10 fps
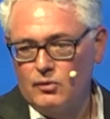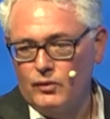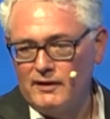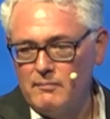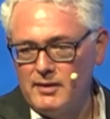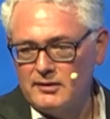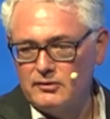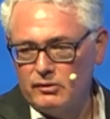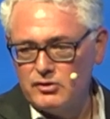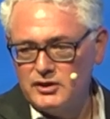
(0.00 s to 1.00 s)
We'll have a
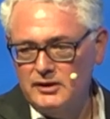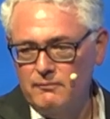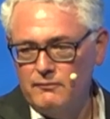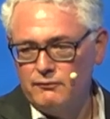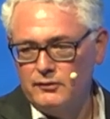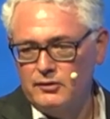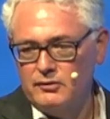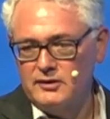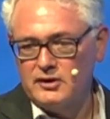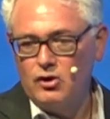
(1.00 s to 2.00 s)
methodology for
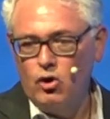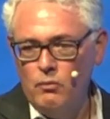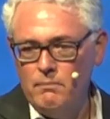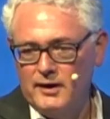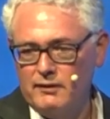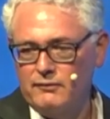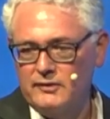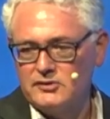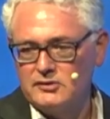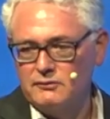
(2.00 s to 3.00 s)
looking at the
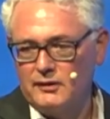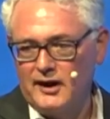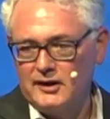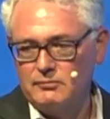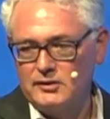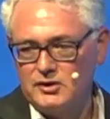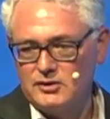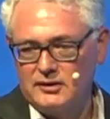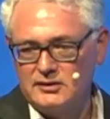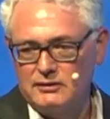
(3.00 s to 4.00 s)
co-benefits of
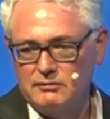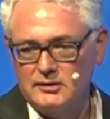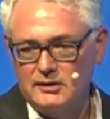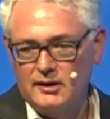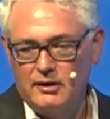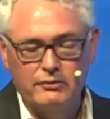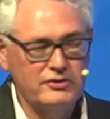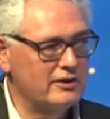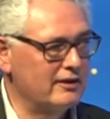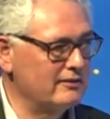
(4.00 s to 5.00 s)
adaptation activity
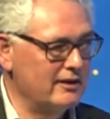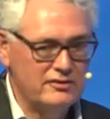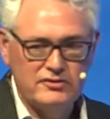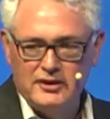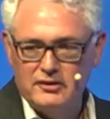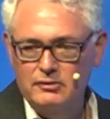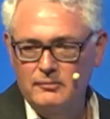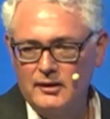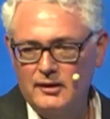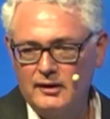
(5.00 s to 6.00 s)
alongside net zero
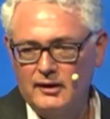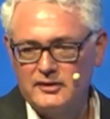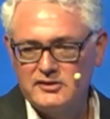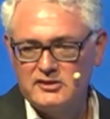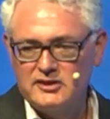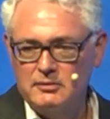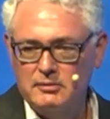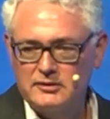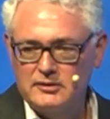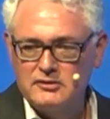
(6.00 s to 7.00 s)
and
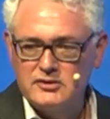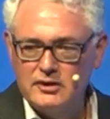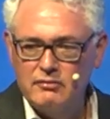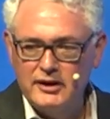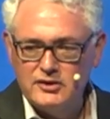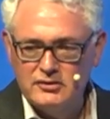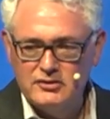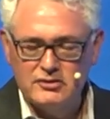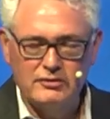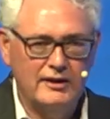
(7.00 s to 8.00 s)
sustainability considerations.
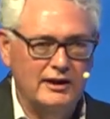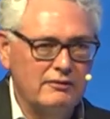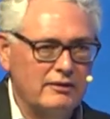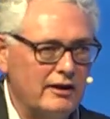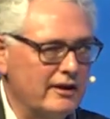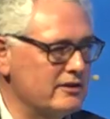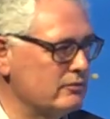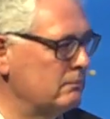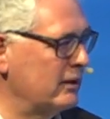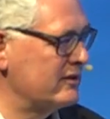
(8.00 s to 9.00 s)
So it kind of aligns
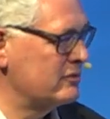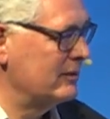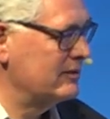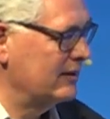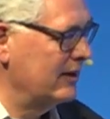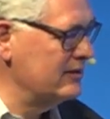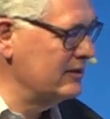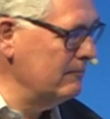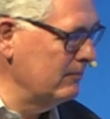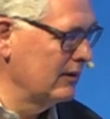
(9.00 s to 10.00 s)
with PAS
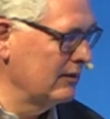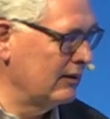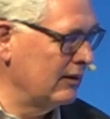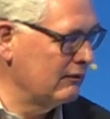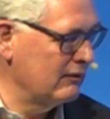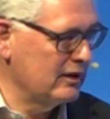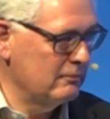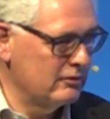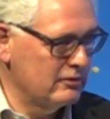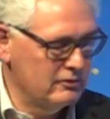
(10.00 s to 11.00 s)
2080 and think
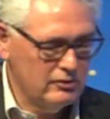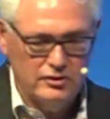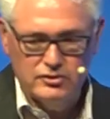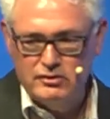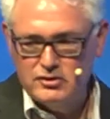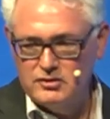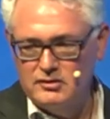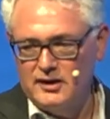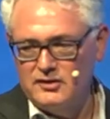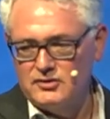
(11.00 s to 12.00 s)
about construction,
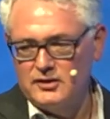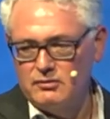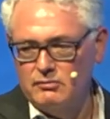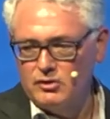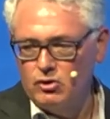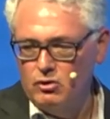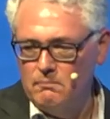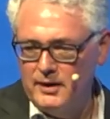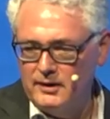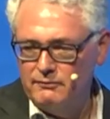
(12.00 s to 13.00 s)
net zero and
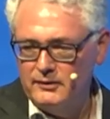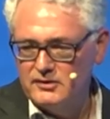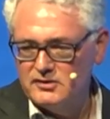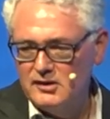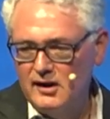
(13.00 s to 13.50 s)
co-benefits.